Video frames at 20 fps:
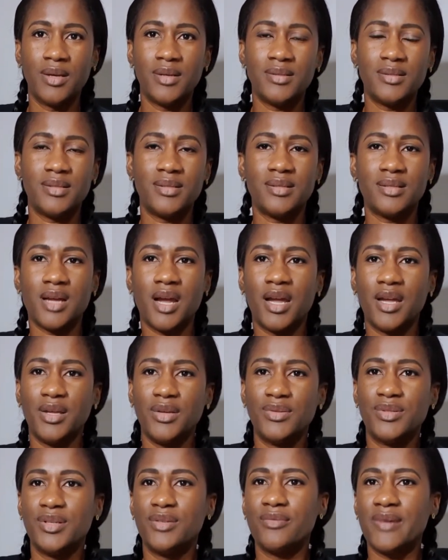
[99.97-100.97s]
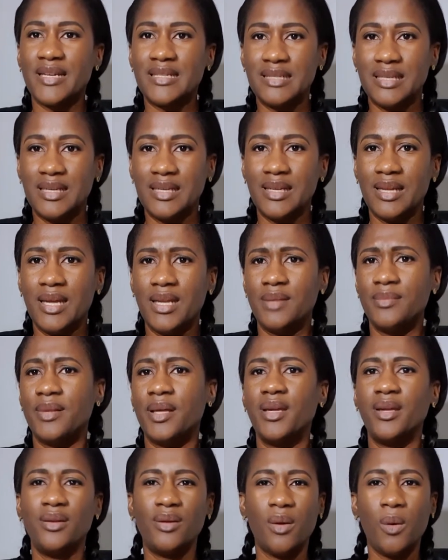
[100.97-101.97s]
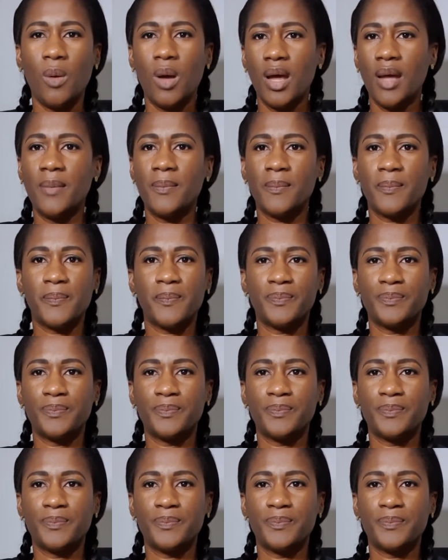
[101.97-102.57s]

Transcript: start using resin, and I'm like, you know what?